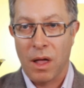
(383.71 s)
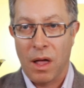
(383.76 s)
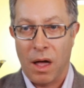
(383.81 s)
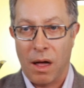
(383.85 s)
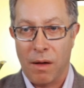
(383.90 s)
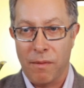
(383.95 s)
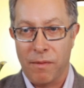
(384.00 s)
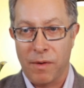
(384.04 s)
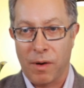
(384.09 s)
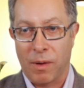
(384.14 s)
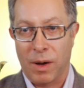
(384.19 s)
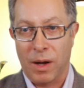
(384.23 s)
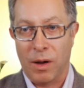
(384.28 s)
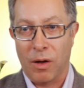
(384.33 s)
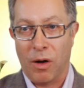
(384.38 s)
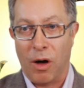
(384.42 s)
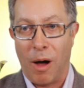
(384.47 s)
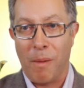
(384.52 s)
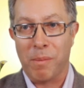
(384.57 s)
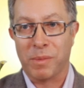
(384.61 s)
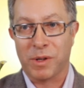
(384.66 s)
a very
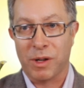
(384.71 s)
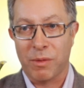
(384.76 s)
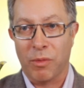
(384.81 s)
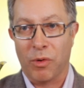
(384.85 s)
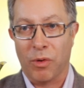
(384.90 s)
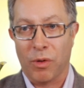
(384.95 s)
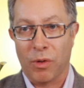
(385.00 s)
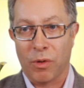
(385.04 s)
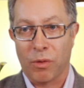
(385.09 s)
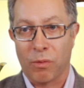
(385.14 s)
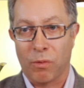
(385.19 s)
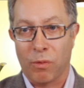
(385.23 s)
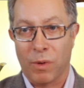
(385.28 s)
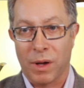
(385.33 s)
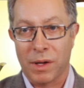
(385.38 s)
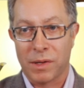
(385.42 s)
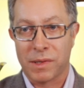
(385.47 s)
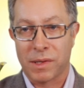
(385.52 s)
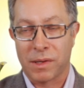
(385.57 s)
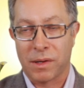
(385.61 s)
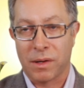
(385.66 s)
optimal
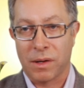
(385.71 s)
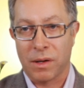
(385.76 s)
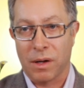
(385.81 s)
risk